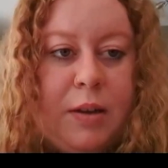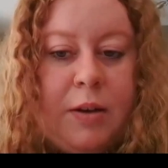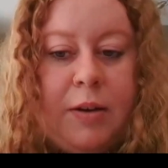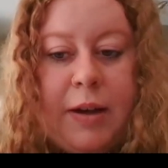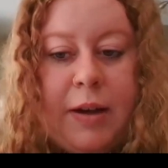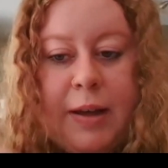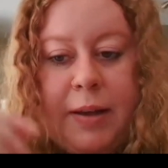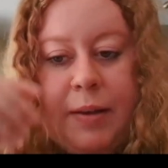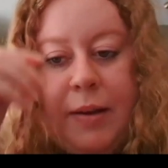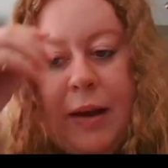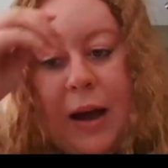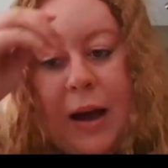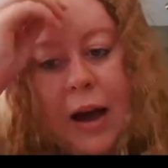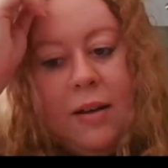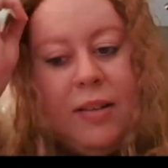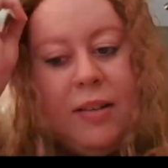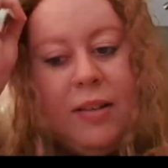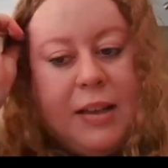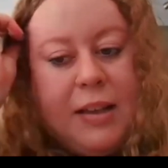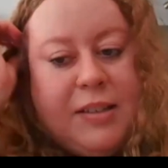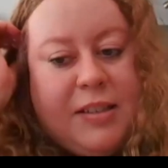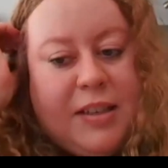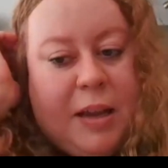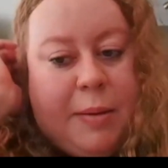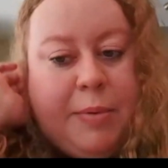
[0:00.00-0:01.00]
Okay. I'll
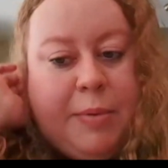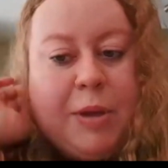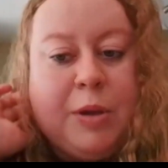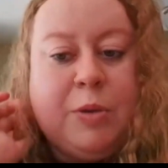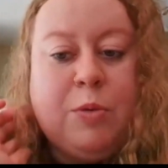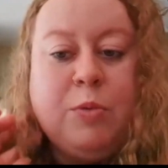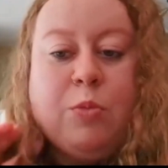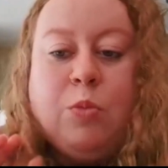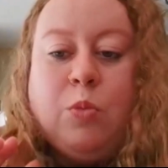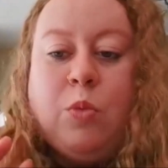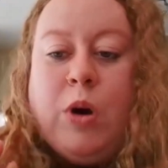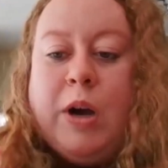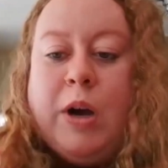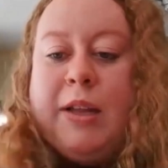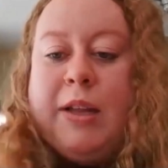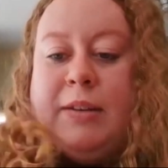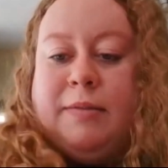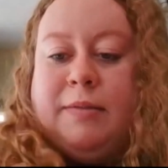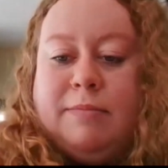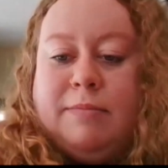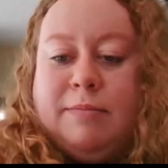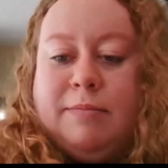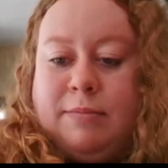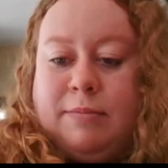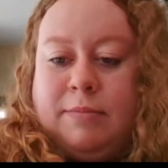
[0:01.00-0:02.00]
ask Debbie what
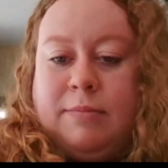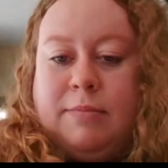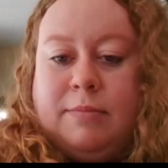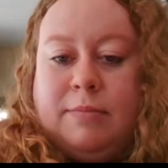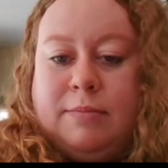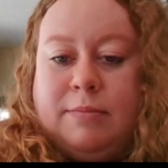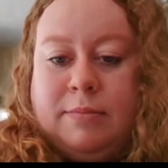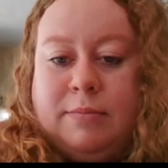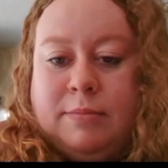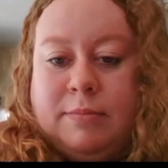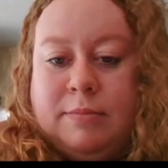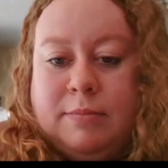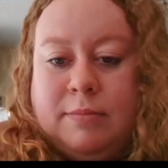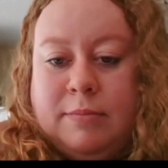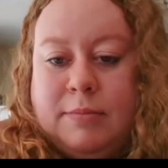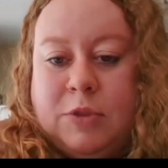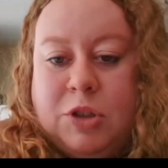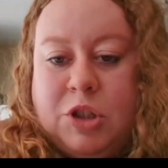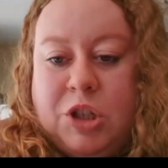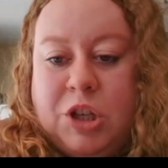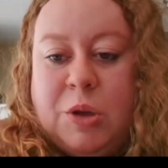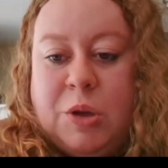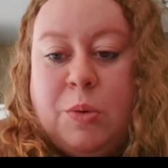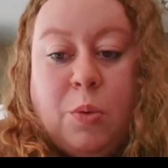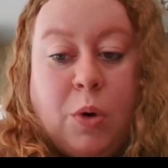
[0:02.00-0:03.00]

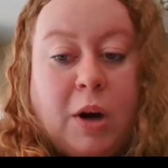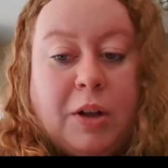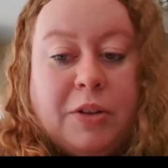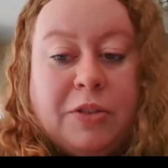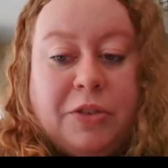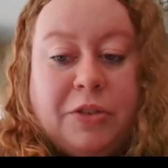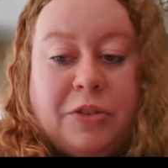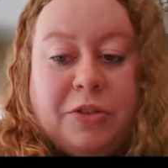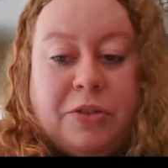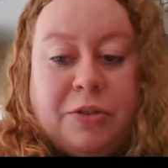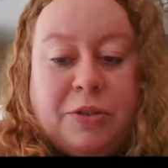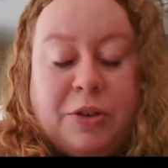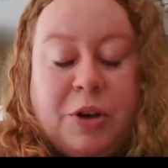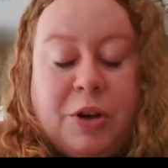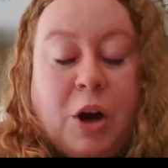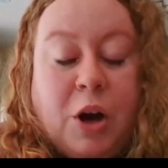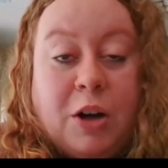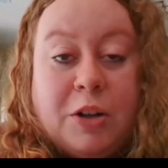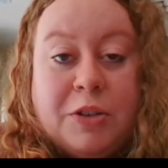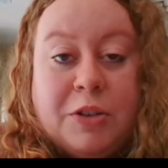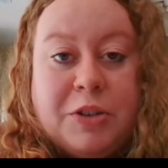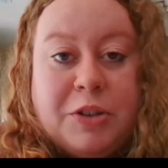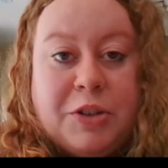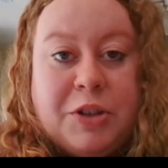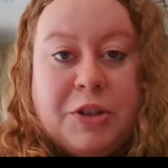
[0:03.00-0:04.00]
she wants
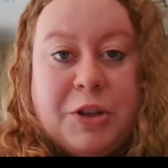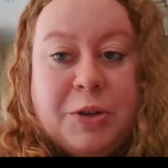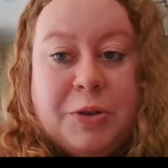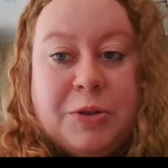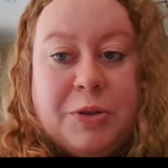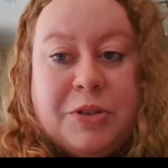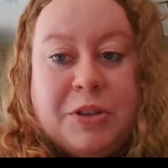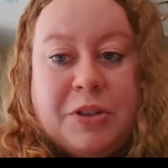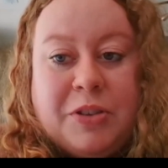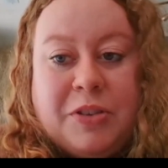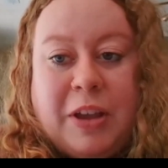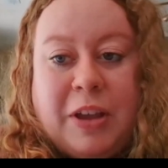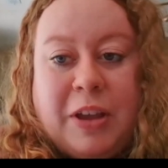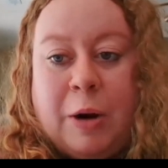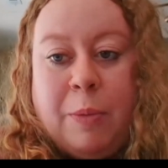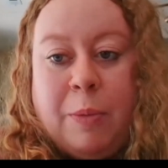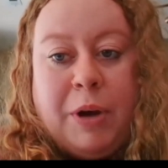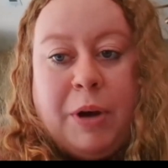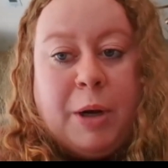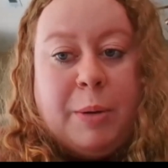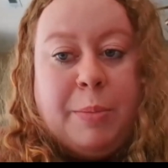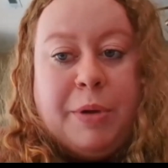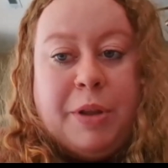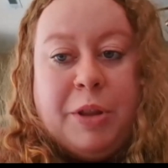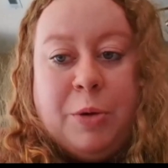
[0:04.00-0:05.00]
y'all to do, since I don't
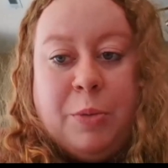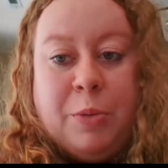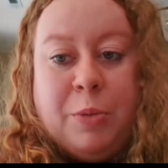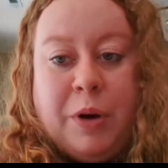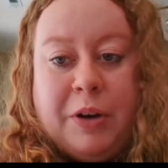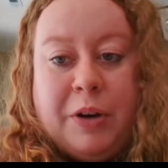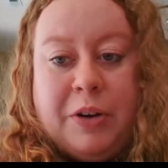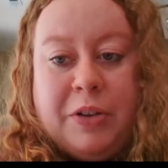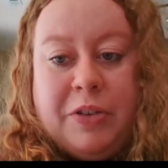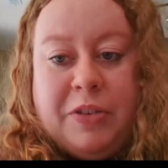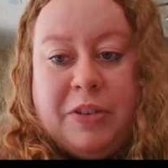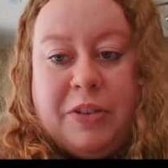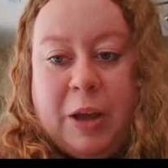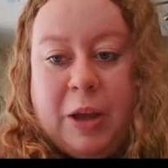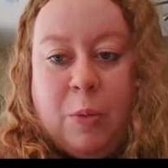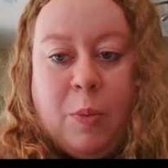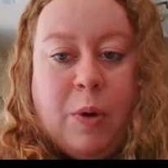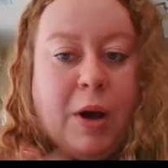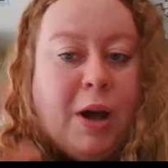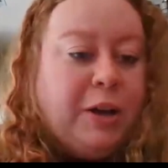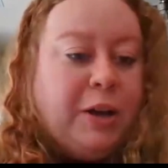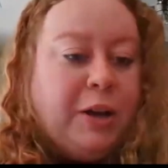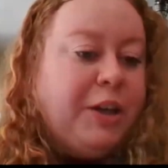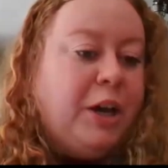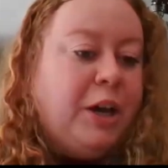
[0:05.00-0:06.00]
want to be the one to say,
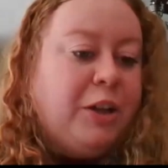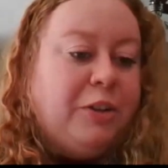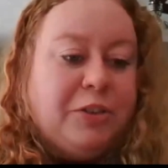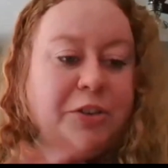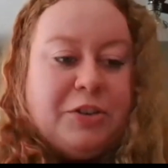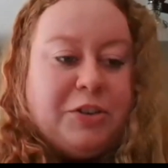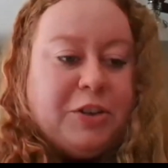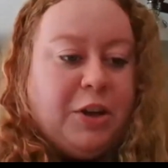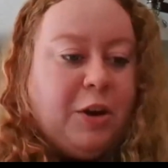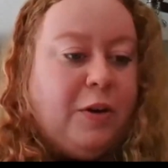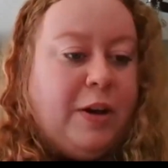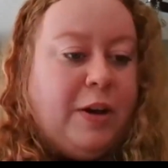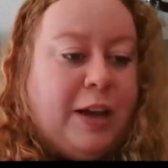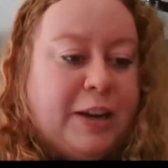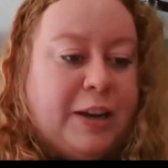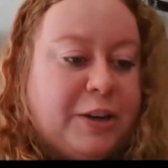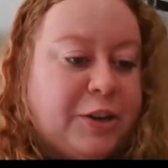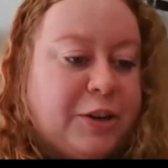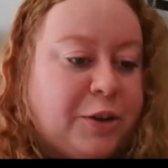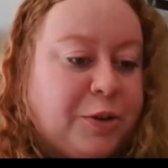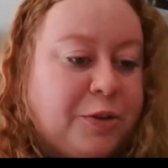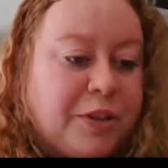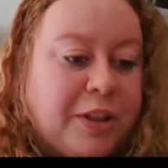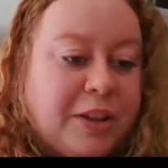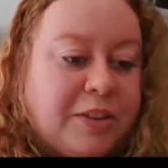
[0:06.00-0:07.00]
well, y'all just go ahead and
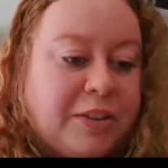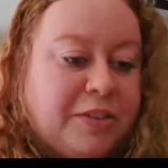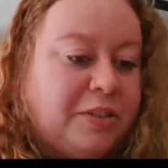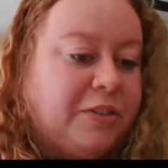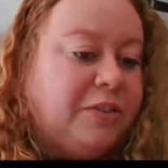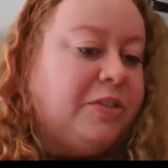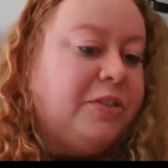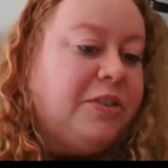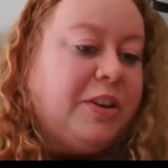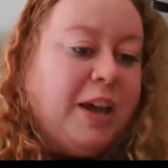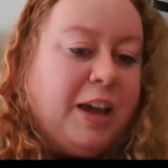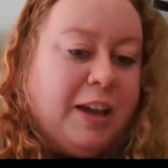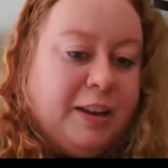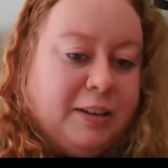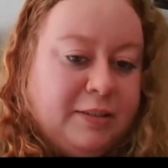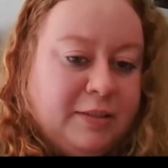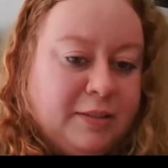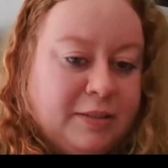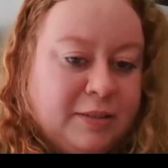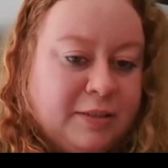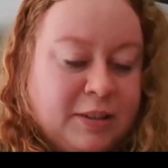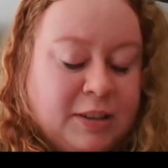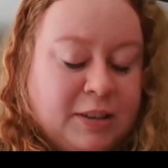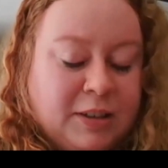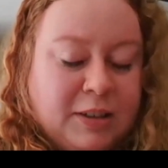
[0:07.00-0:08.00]
do this instead.
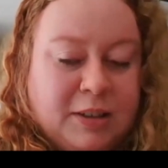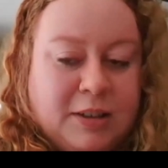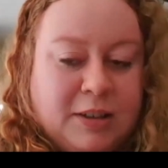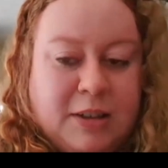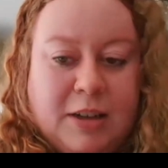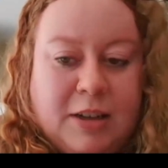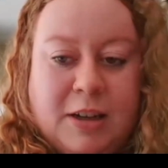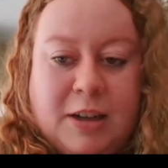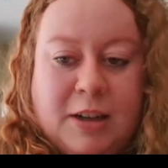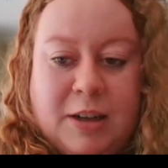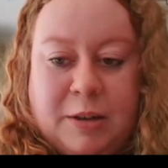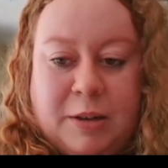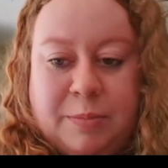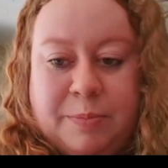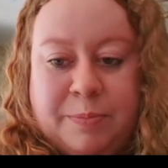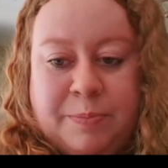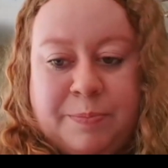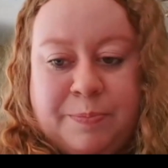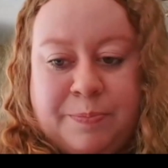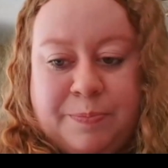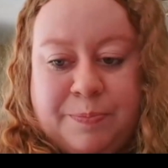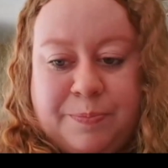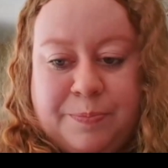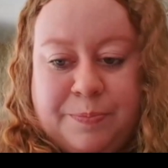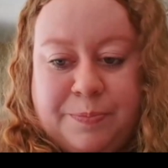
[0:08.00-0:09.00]
So
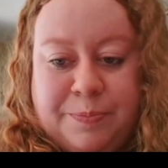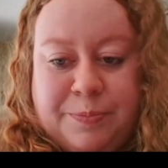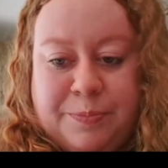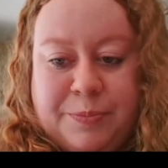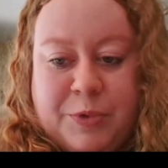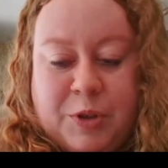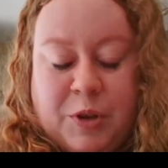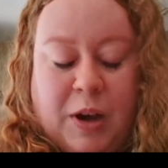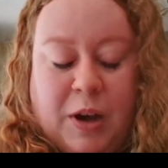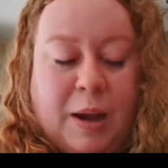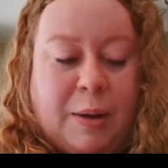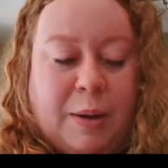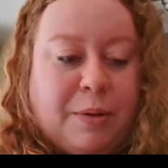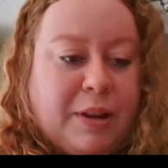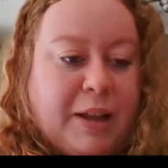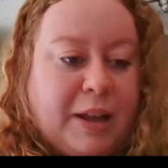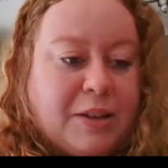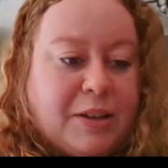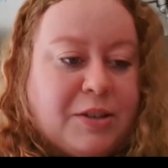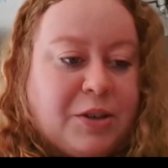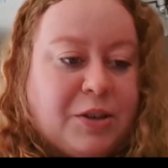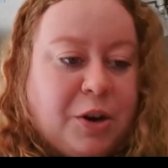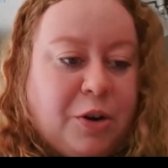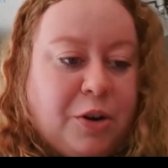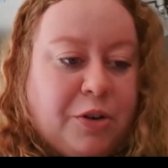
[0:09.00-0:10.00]
I will
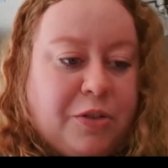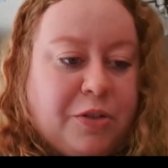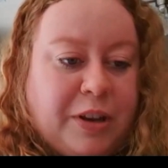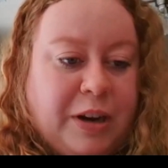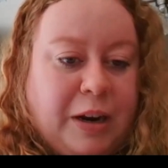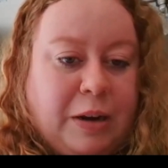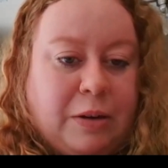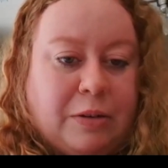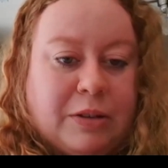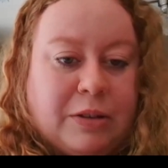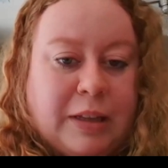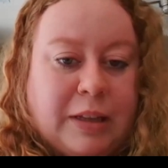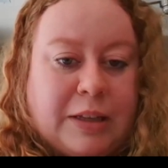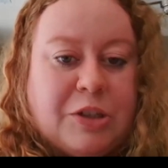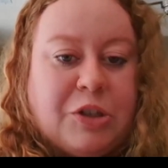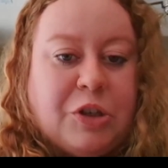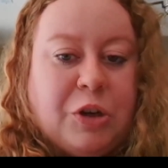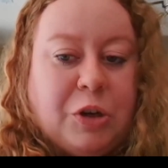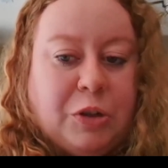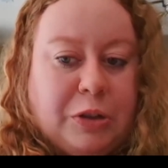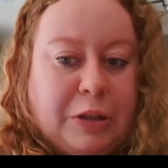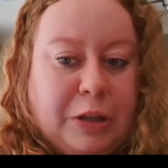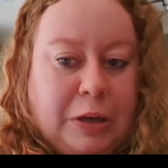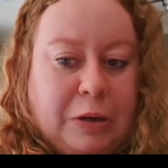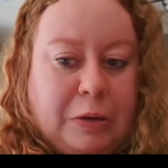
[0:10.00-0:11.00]
ask her and then I'll let
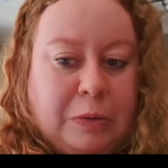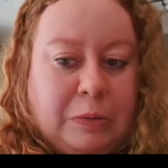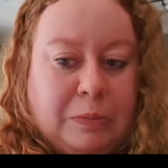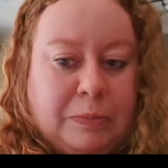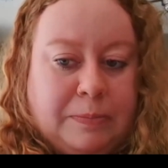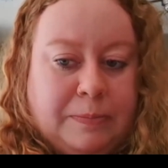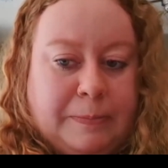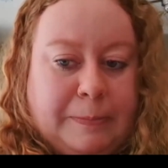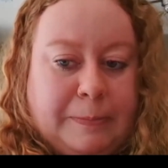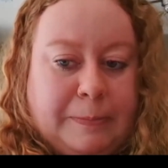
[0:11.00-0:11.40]
y'all know.